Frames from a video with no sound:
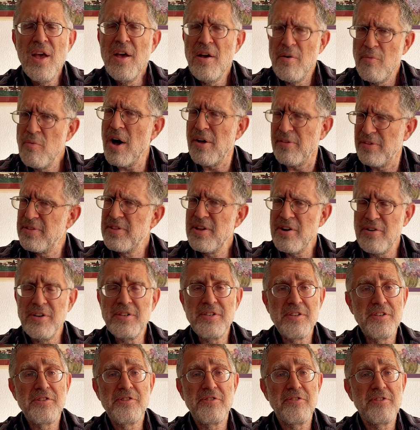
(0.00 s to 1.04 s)
While there
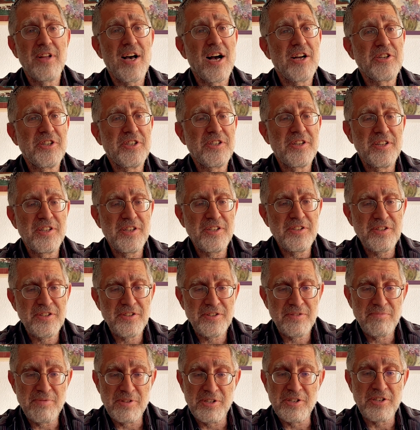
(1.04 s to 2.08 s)
is a certain logic to
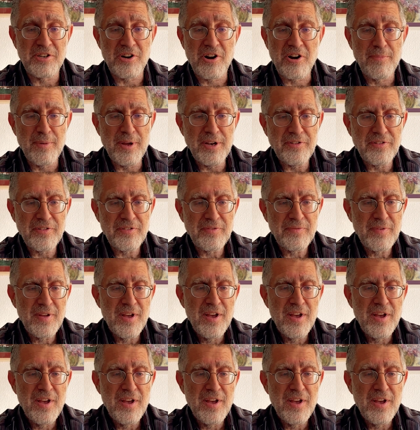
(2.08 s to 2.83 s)
this argument,